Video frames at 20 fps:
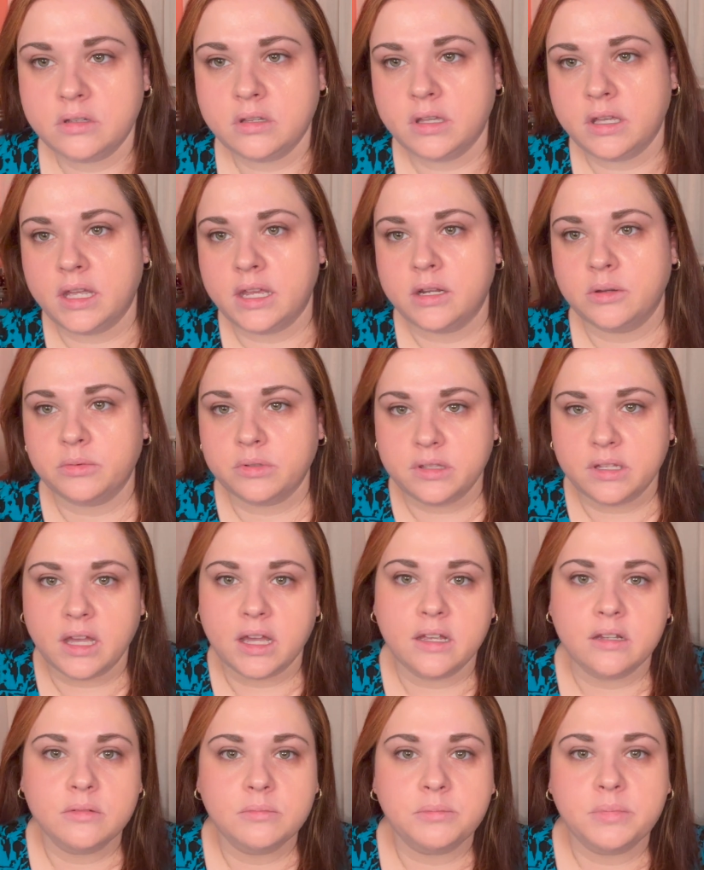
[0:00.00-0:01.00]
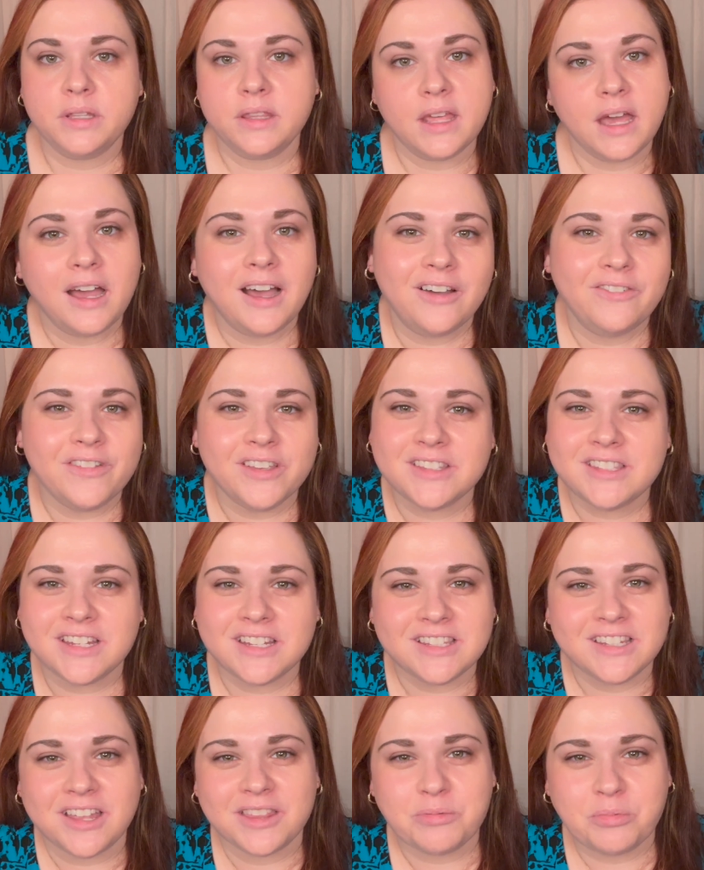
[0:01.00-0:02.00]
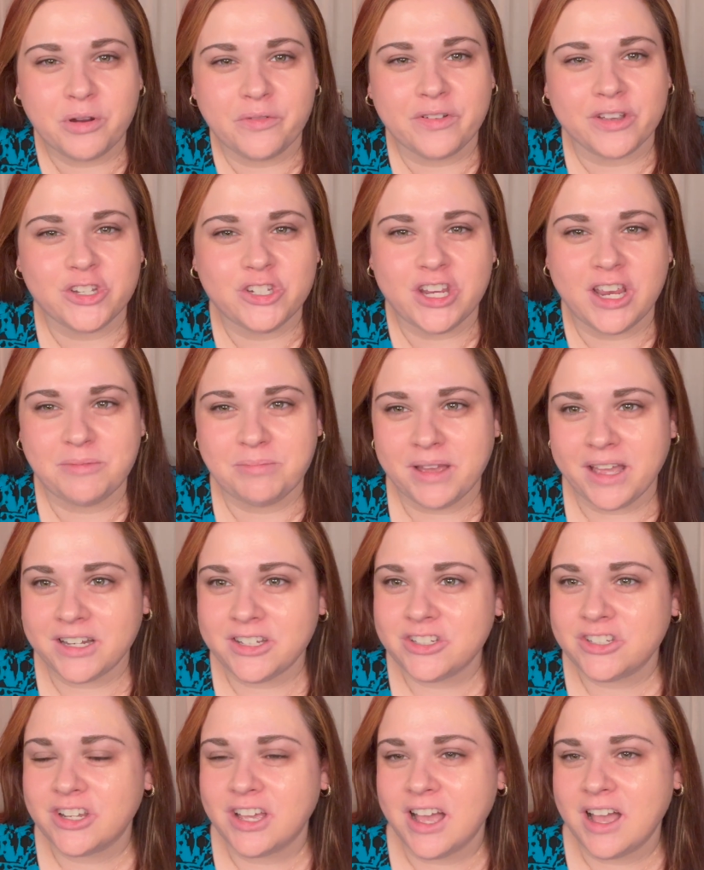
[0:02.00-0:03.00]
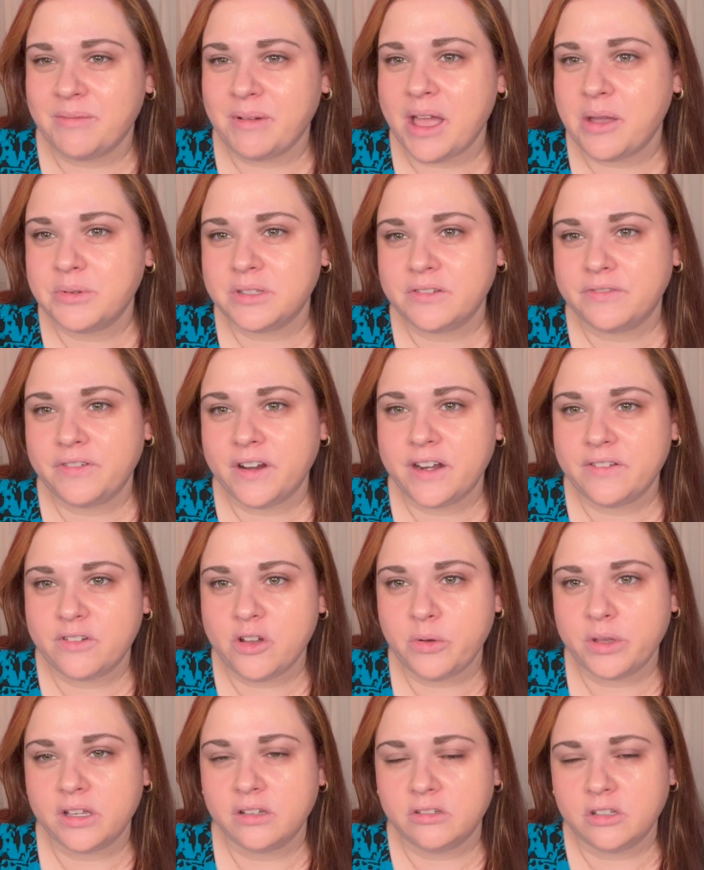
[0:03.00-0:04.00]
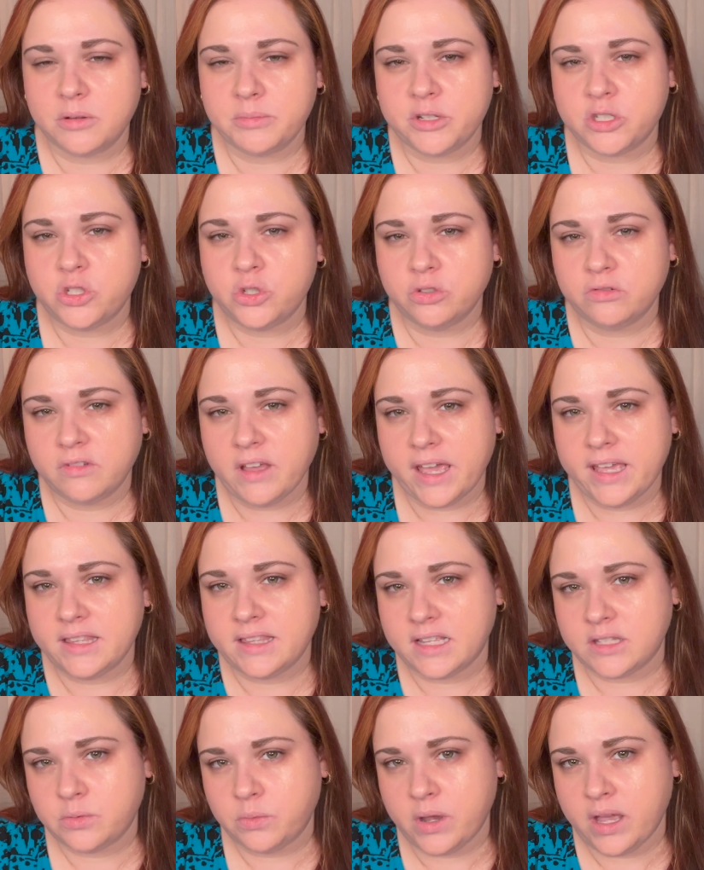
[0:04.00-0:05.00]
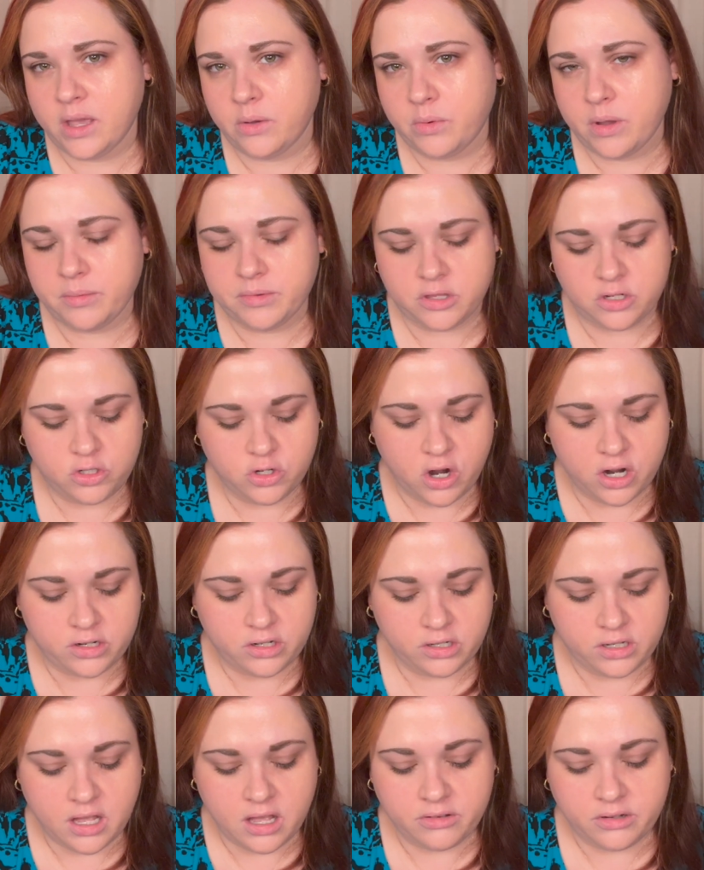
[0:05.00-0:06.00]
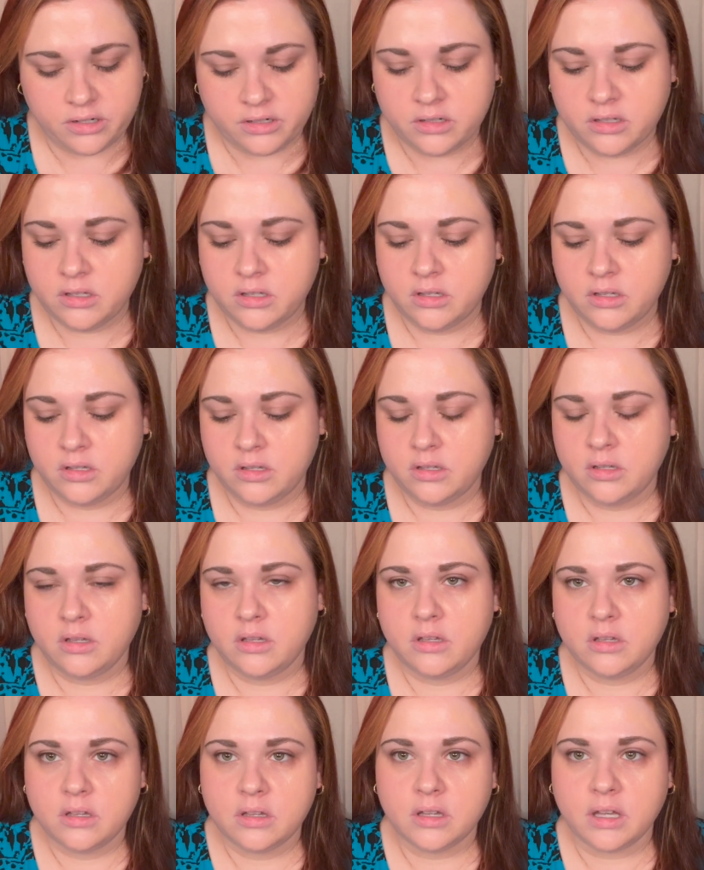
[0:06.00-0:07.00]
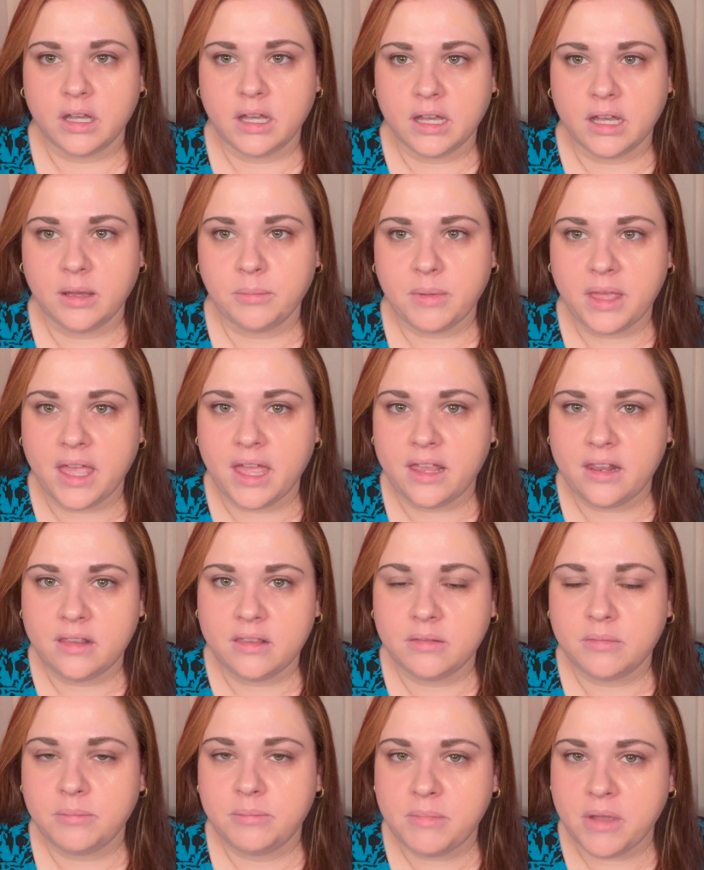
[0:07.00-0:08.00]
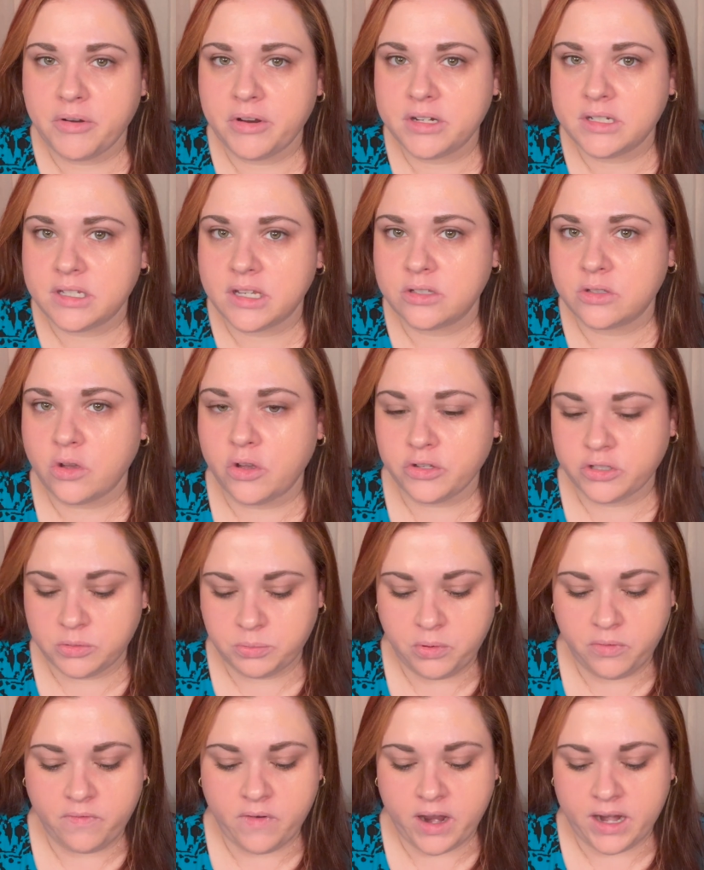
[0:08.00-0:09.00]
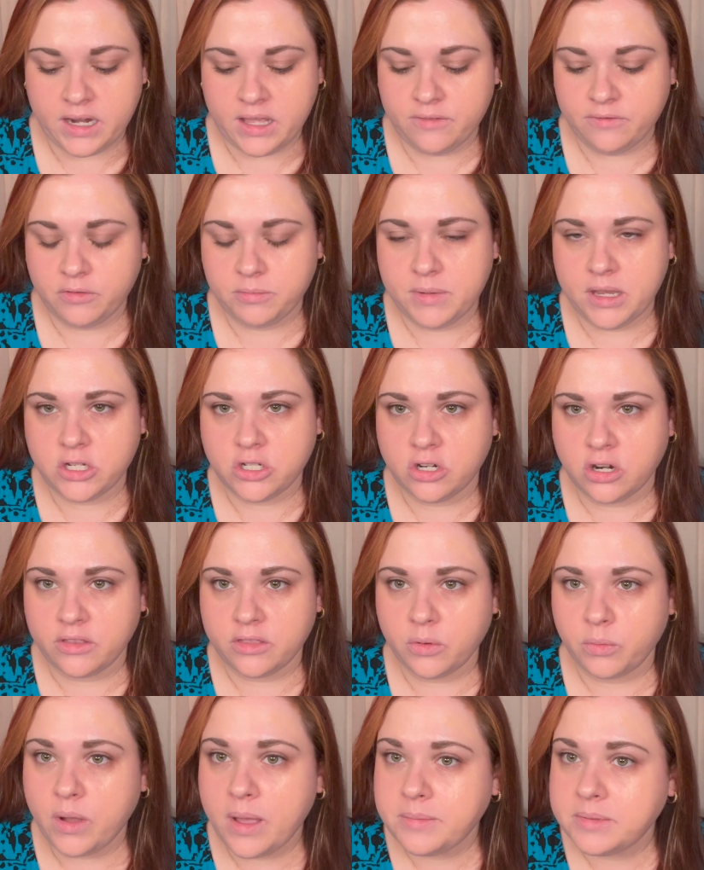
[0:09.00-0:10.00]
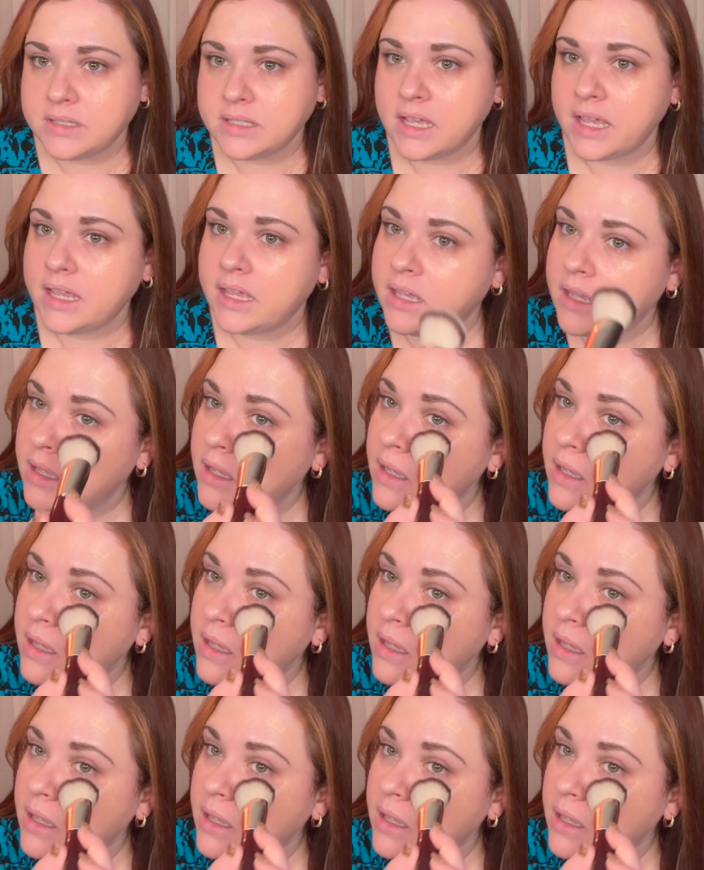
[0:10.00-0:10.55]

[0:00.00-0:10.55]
and it will not be that obvious that it's not the perfect shade match. I was afraid of going a little bit too light. That's why I went with a darker color. And Merit does also provide information on their website